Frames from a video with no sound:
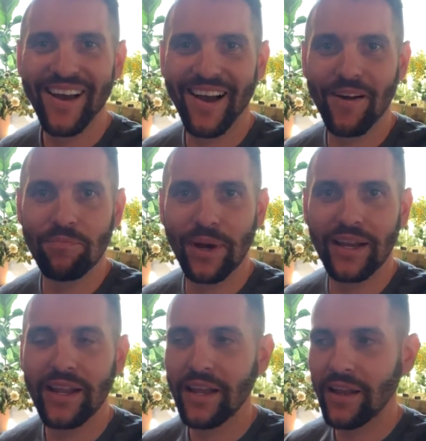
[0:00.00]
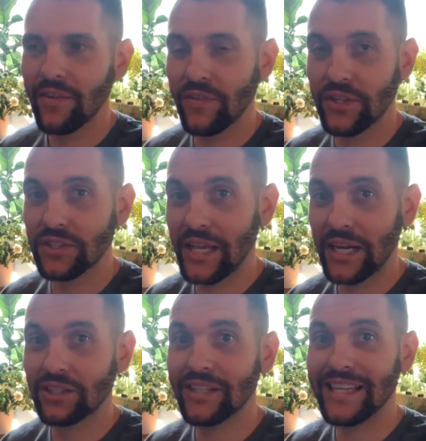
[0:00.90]
Uh, but she's
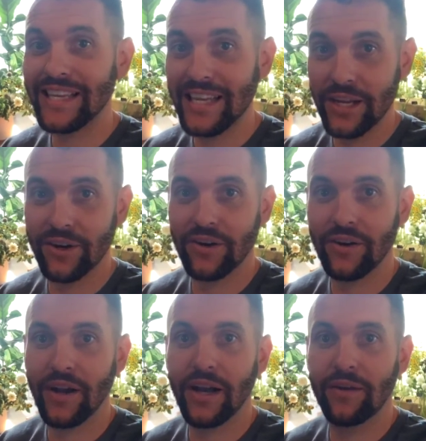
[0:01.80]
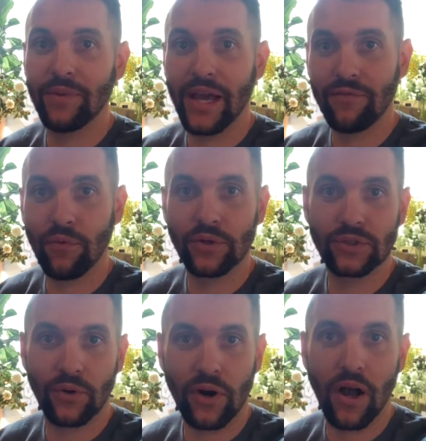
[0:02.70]
actually here um, at
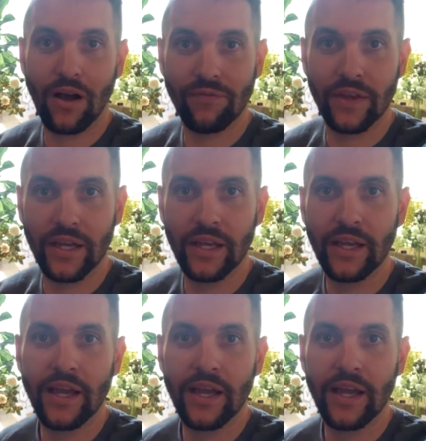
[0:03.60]
Score Coffee